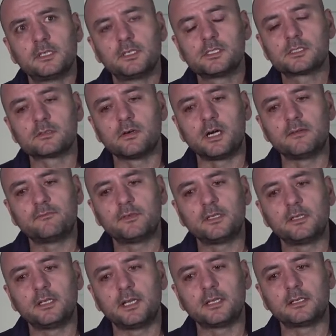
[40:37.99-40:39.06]
So I feel
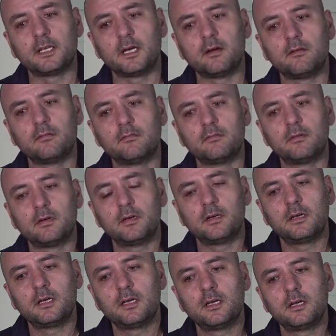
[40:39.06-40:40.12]
like now
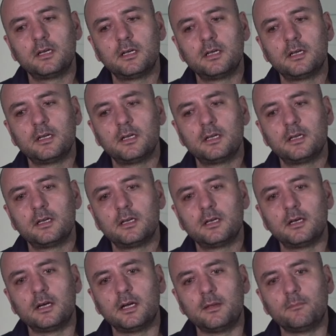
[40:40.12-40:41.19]

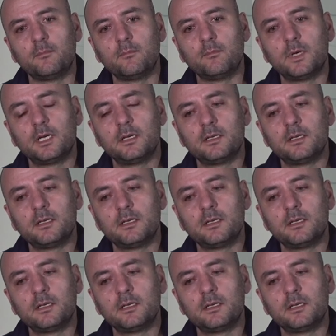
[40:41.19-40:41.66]
I'm,